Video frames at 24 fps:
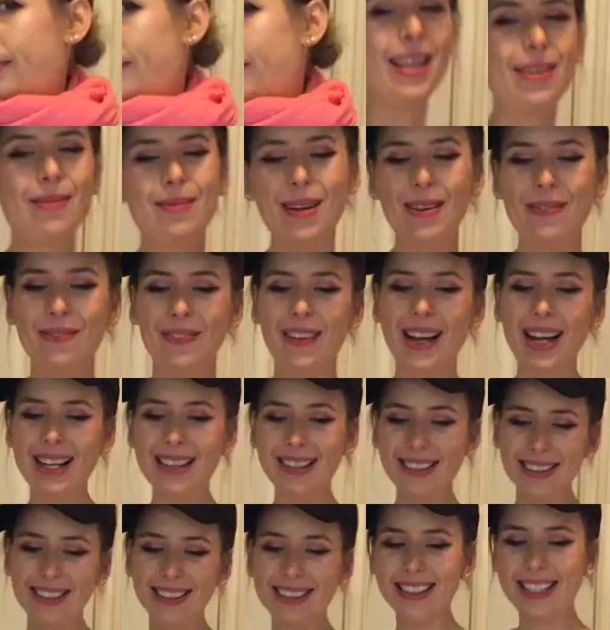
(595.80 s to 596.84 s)
And my final
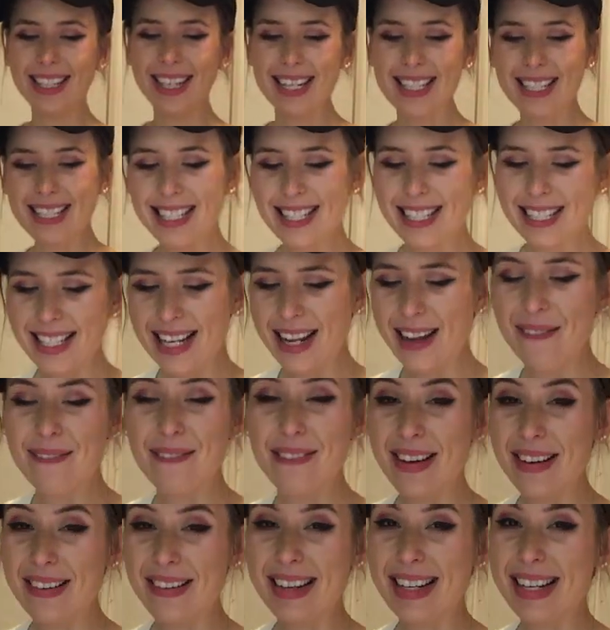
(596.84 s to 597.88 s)
look is just a
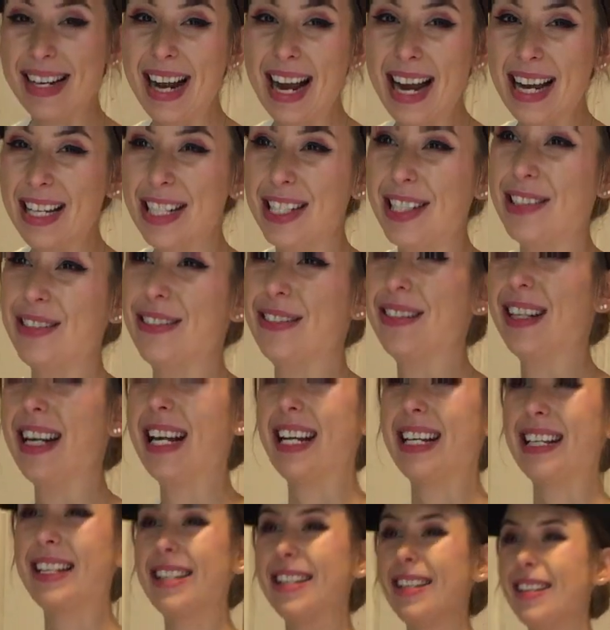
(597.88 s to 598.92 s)
very casual
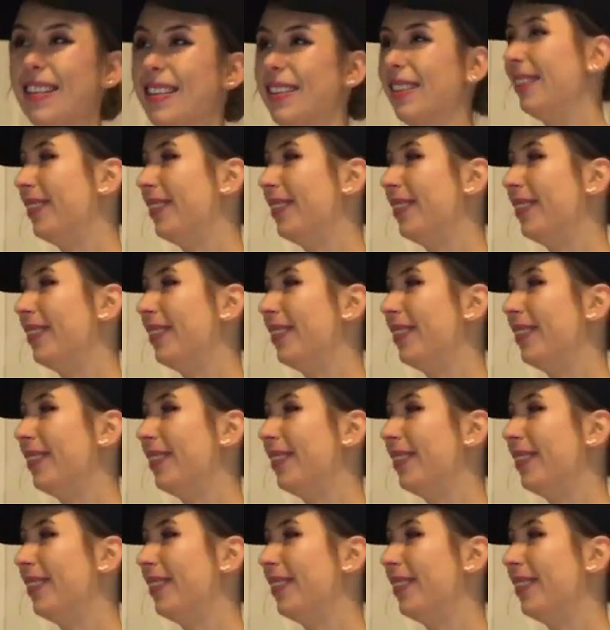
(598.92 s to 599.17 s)
and cute